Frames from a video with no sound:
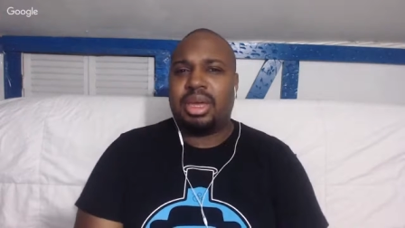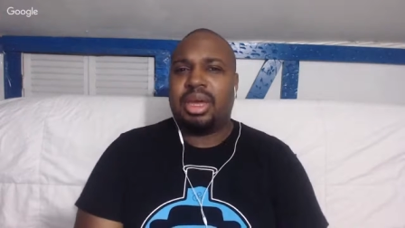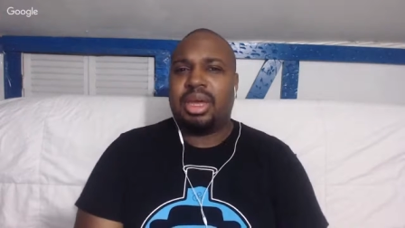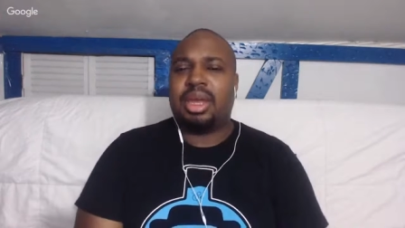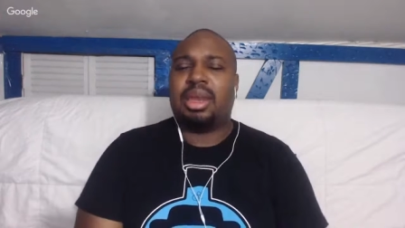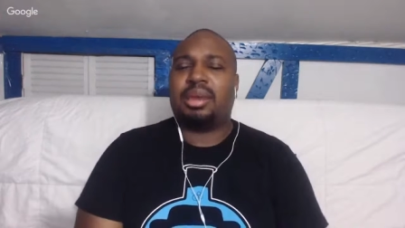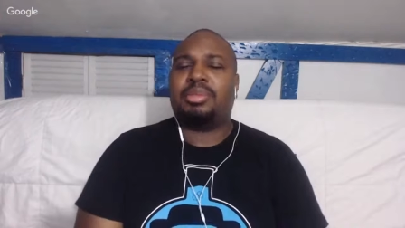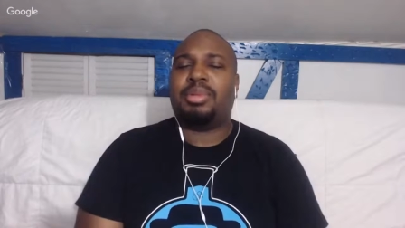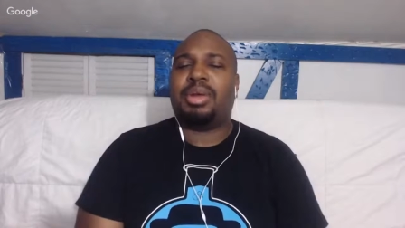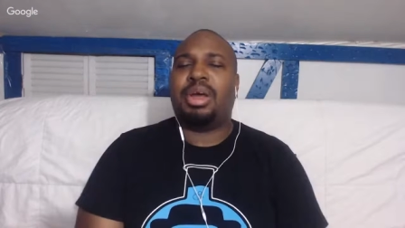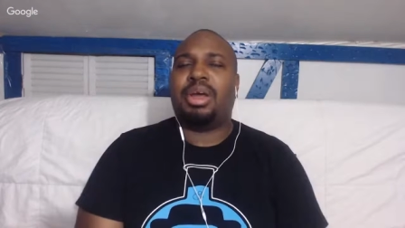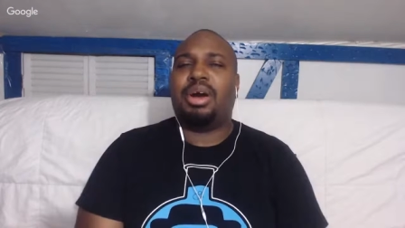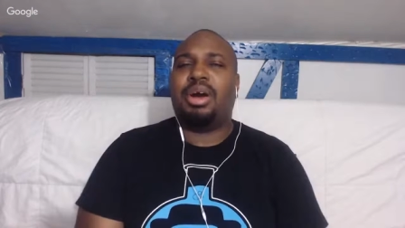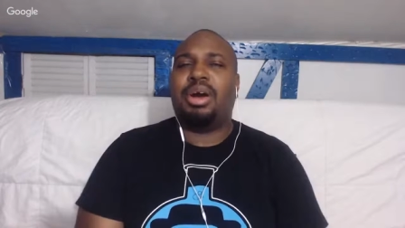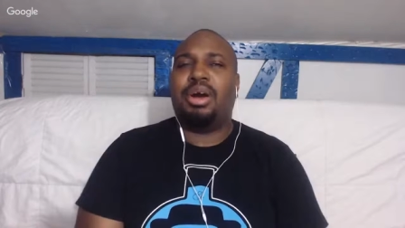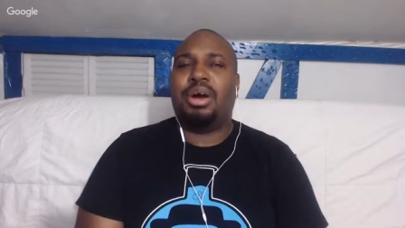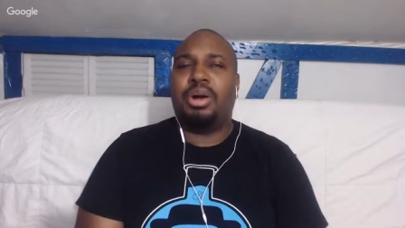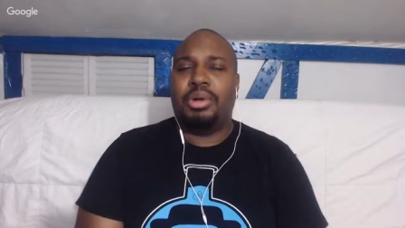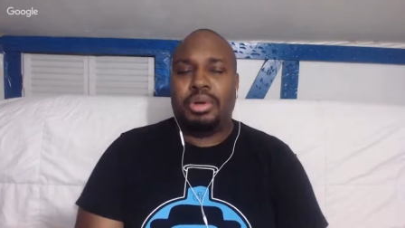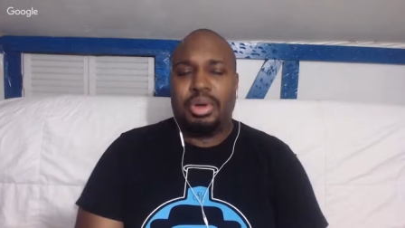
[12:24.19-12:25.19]
and I'm like,
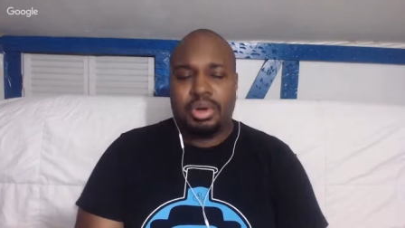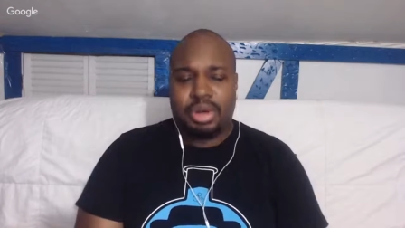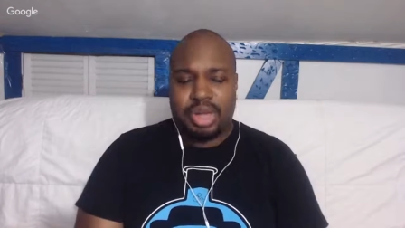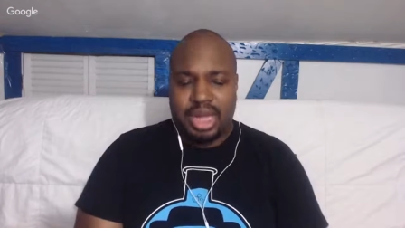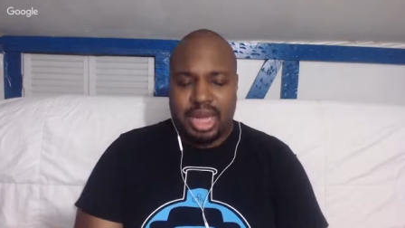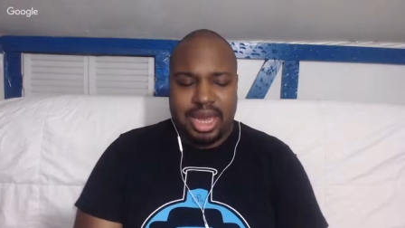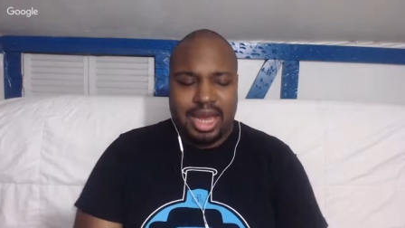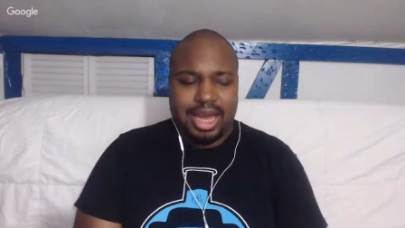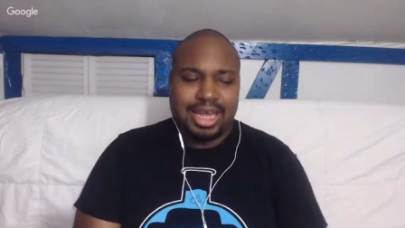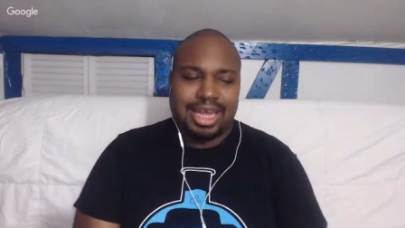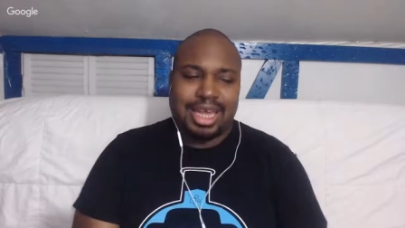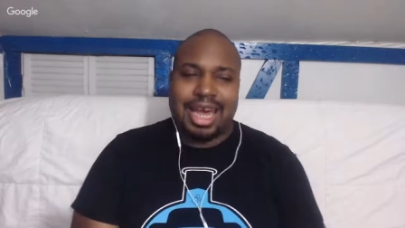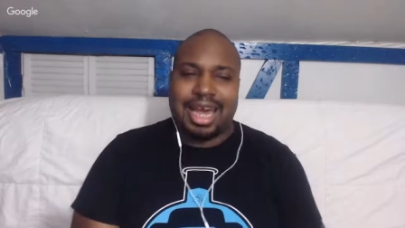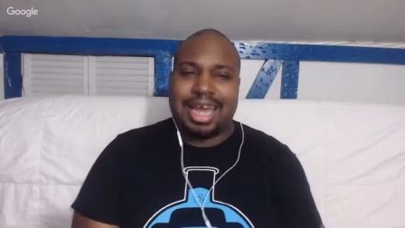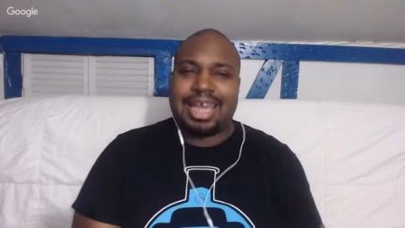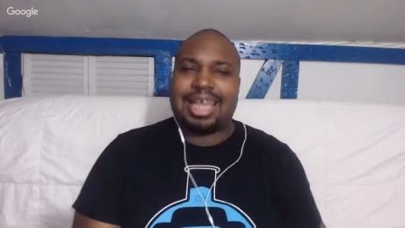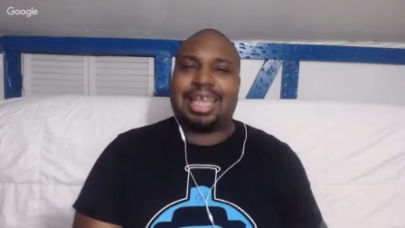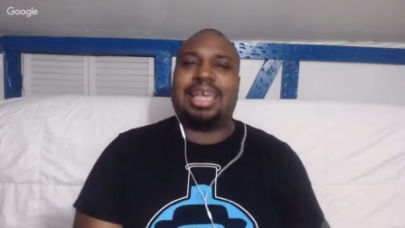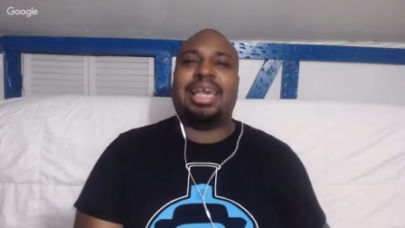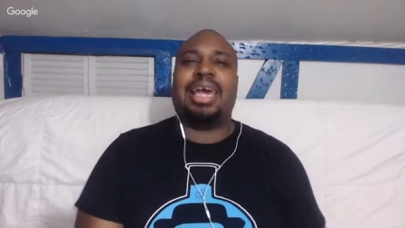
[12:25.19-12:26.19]
oh, okay, I
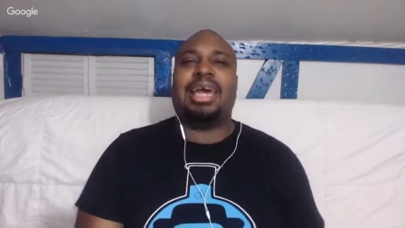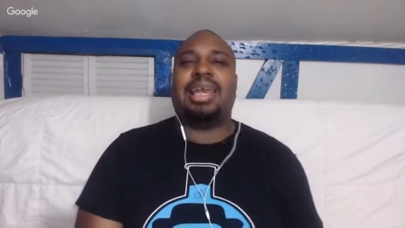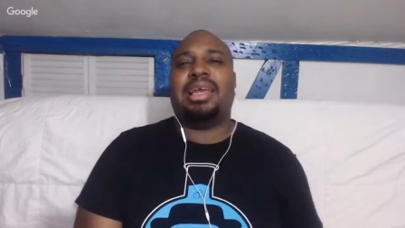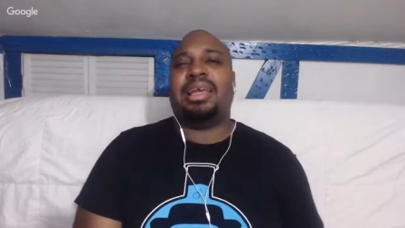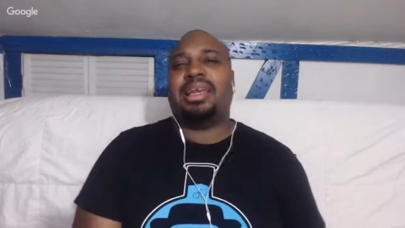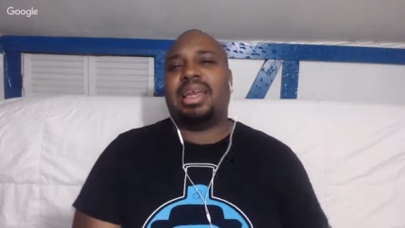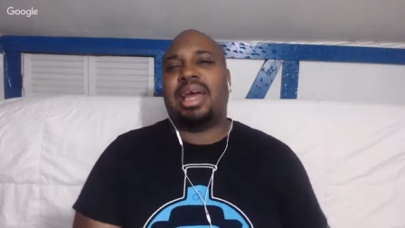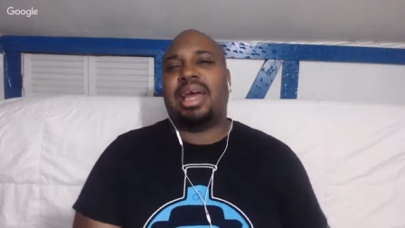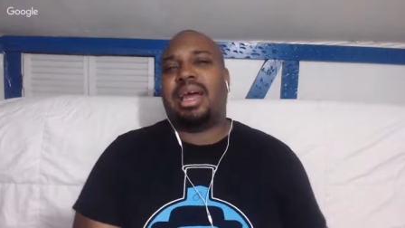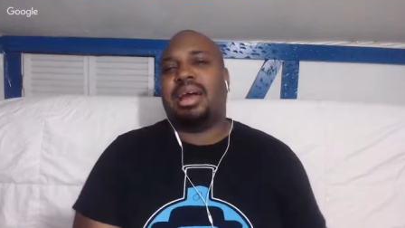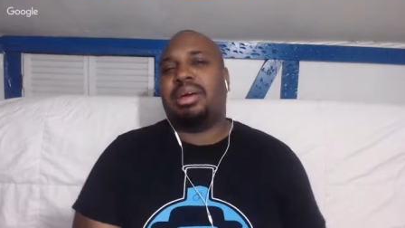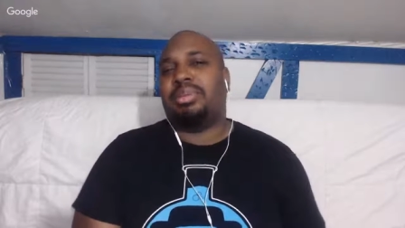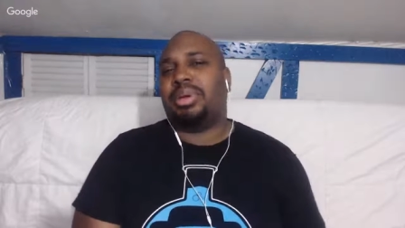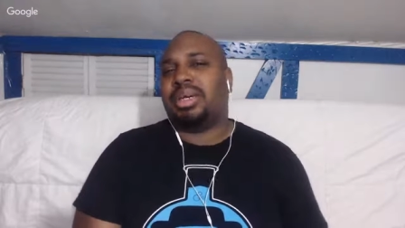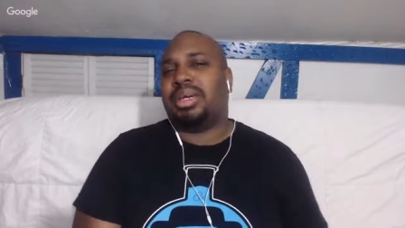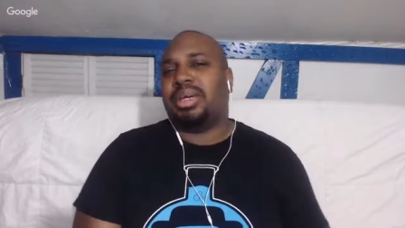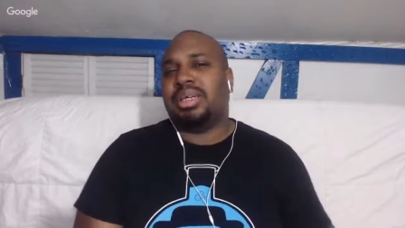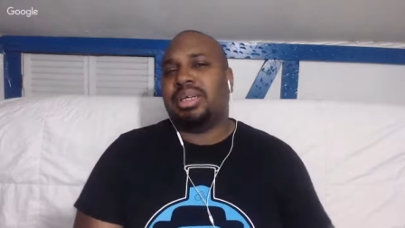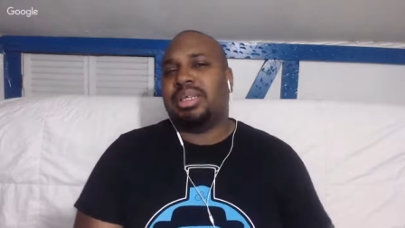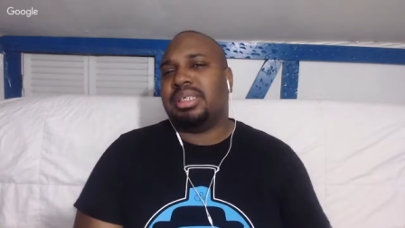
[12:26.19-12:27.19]
I get it now
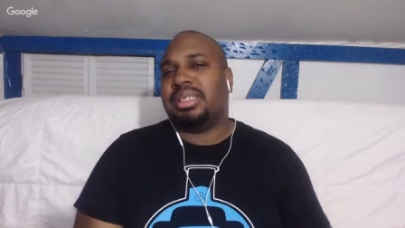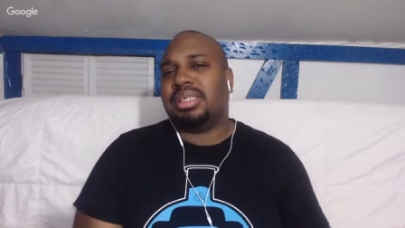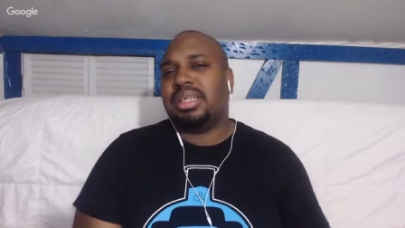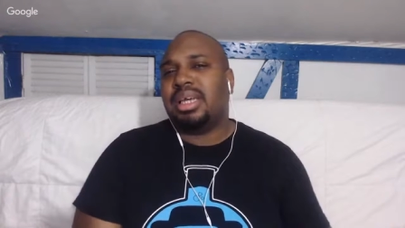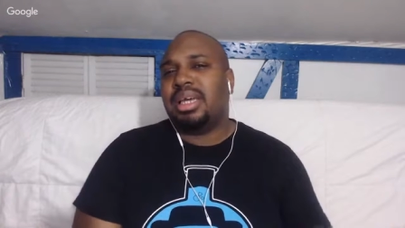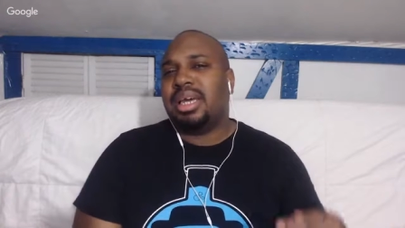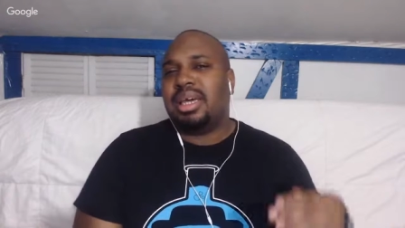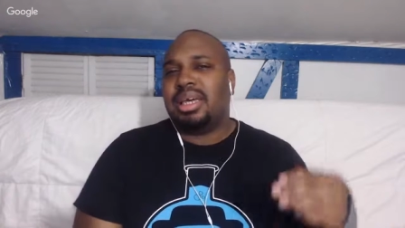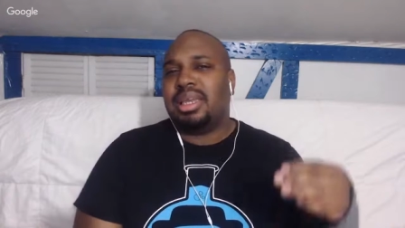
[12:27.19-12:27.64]
because